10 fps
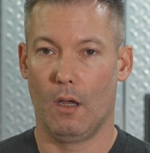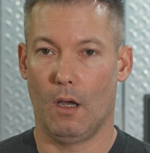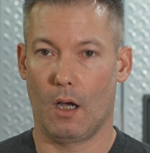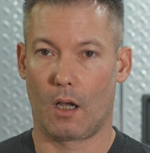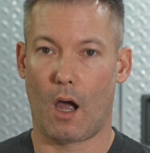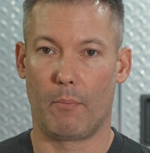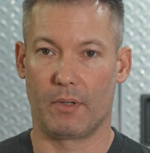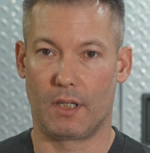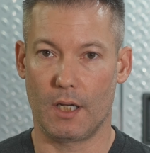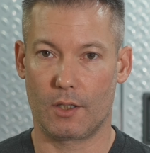uh,
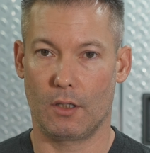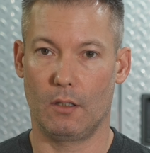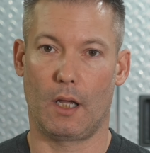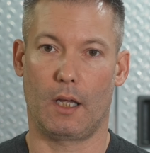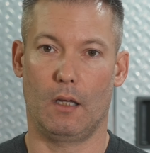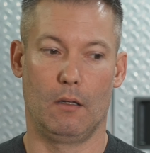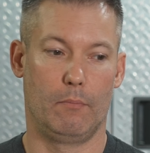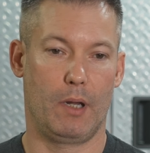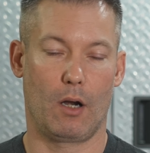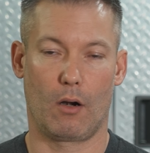competition like
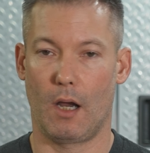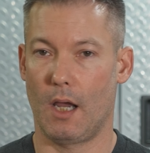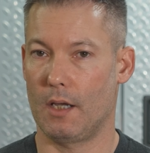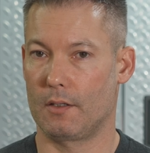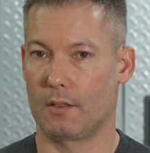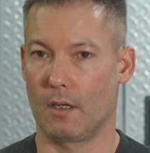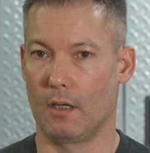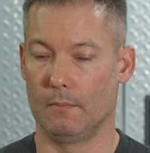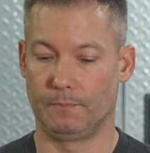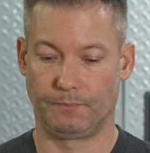PRS
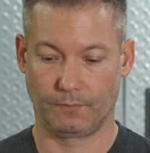and